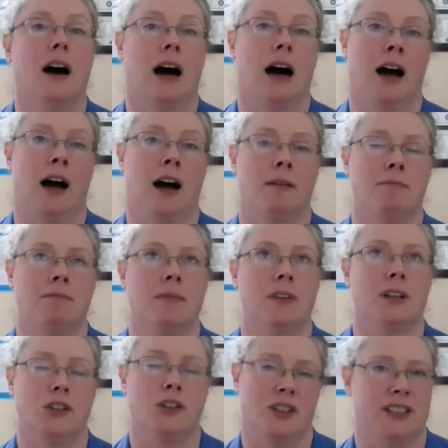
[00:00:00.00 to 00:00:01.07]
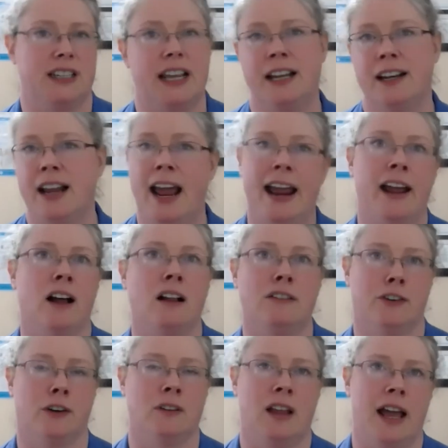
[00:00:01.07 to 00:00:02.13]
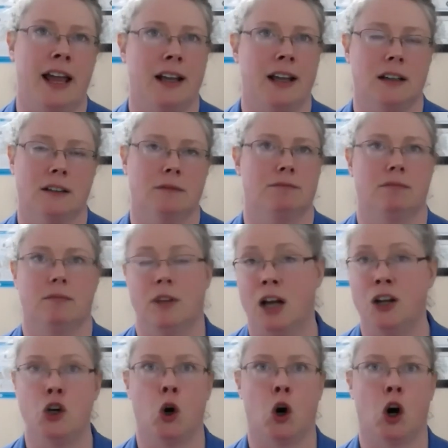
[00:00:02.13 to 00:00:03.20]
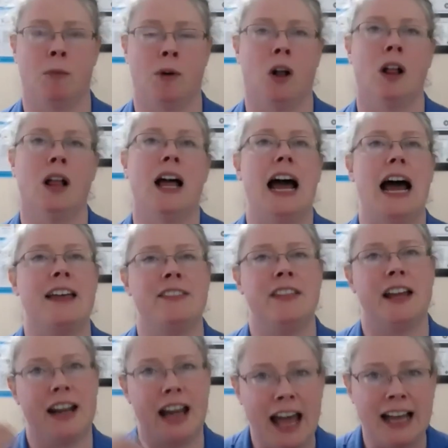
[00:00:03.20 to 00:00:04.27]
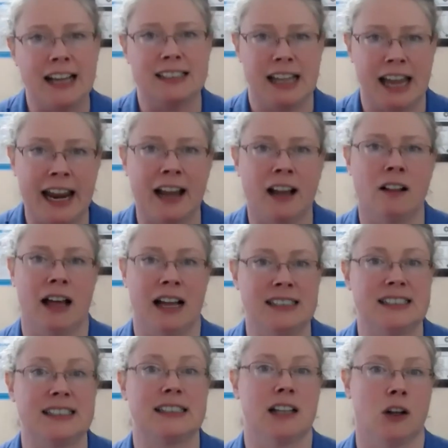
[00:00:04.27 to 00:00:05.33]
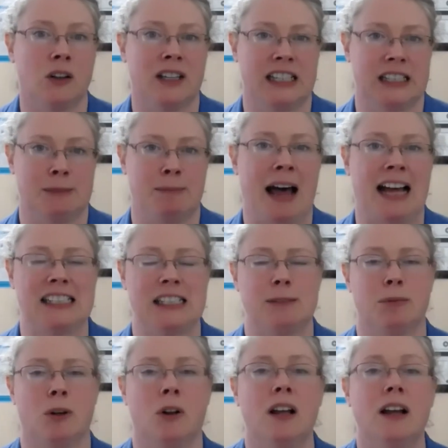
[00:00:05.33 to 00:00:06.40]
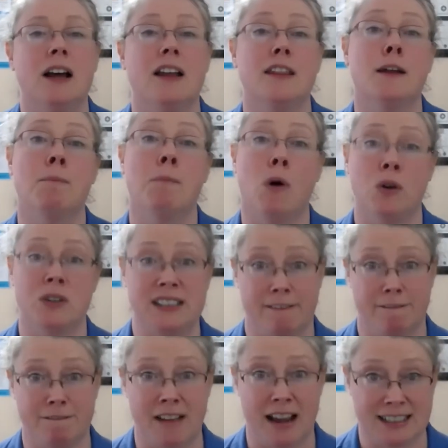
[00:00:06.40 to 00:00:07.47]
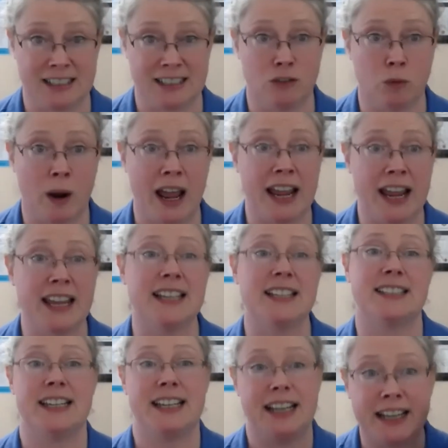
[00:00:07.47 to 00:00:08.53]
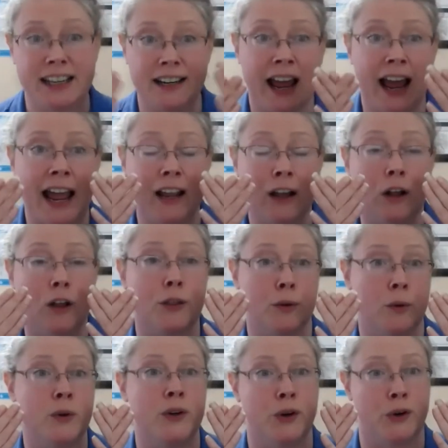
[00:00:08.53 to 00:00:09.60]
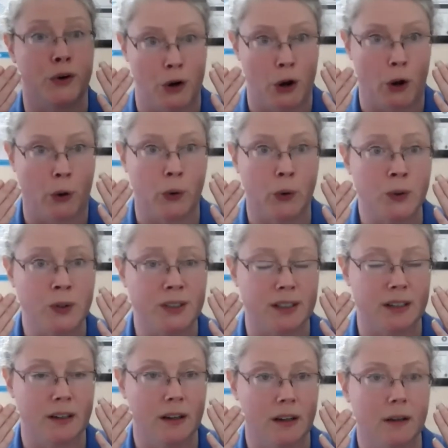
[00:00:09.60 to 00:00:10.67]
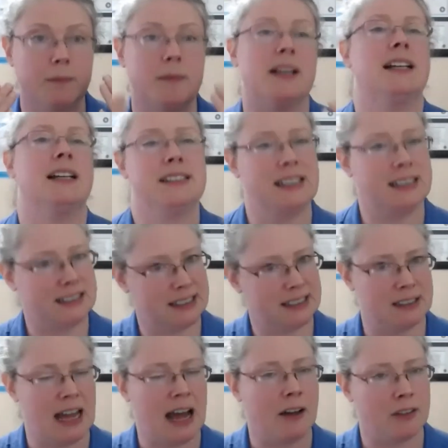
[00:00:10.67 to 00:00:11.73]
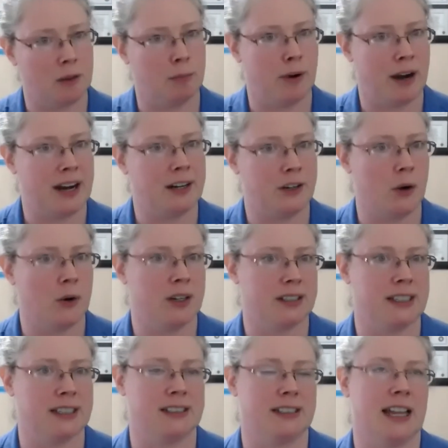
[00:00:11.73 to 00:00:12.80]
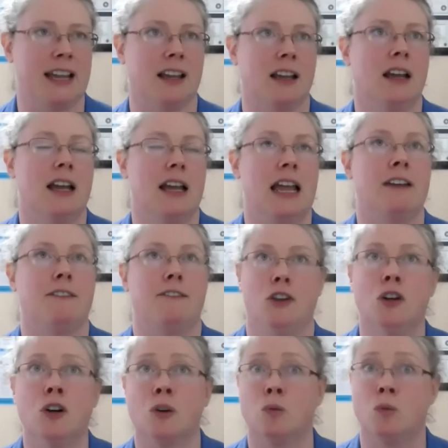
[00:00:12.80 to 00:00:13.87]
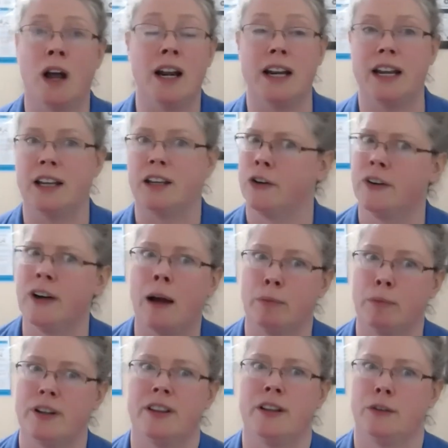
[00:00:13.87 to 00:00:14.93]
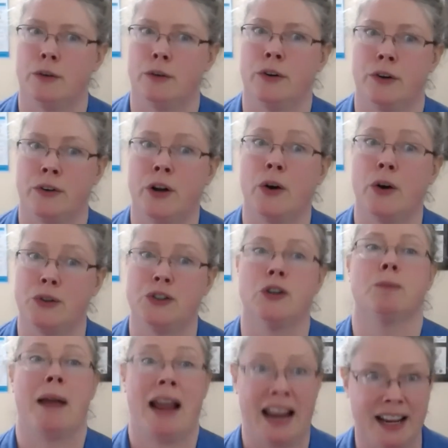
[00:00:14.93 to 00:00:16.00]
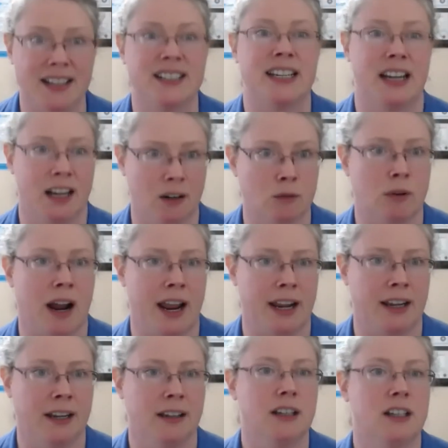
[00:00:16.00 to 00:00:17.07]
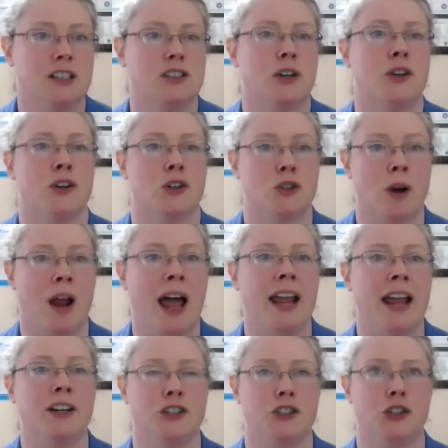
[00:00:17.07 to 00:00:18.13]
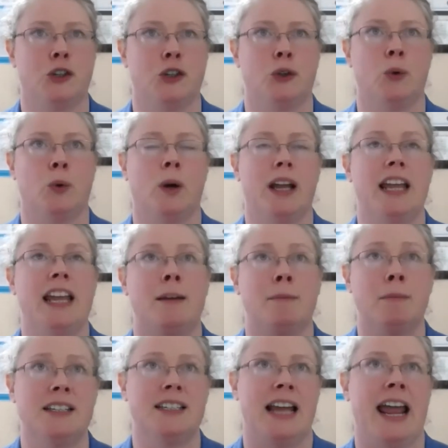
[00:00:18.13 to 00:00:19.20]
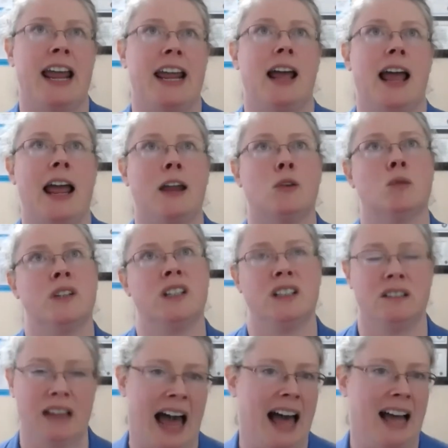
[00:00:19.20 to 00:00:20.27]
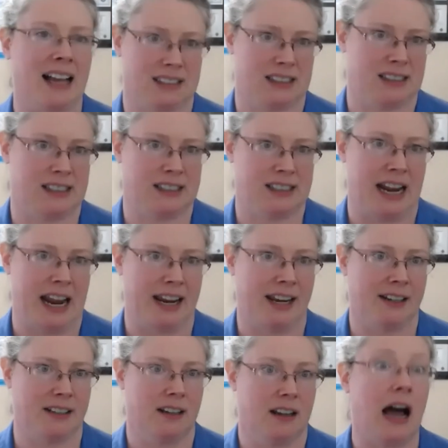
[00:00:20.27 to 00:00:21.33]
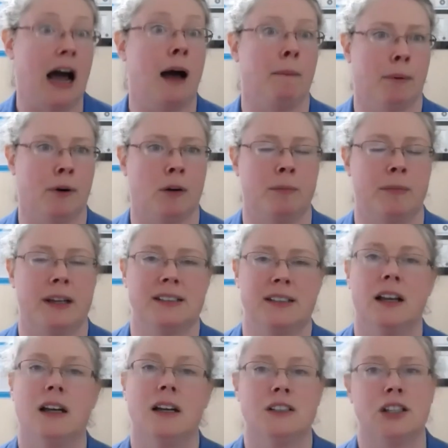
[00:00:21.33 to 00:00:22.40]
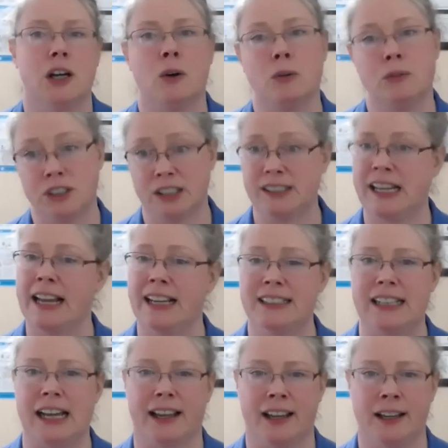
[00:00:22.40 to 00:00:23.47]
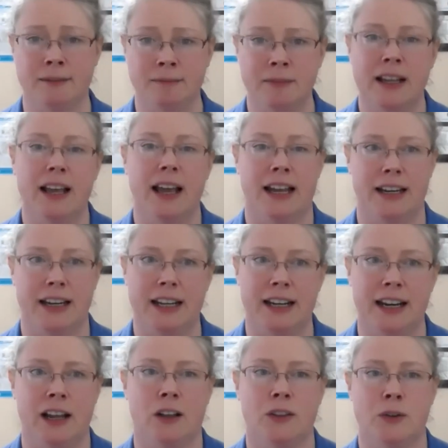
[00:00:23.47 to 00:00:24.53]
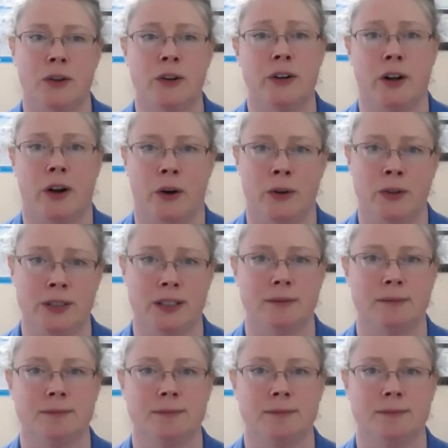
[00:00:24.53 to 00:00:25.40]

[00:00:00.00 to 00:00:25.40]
Um, you just inhale for like a normal and then exhale as slowly as possible the most effective way is to inhale through your nose because this is how the brain notices like if you're running you're not breathing through your nose you're panting right so you're trying to imitate a relaxed state on purpose so just take a second and inhale through your nose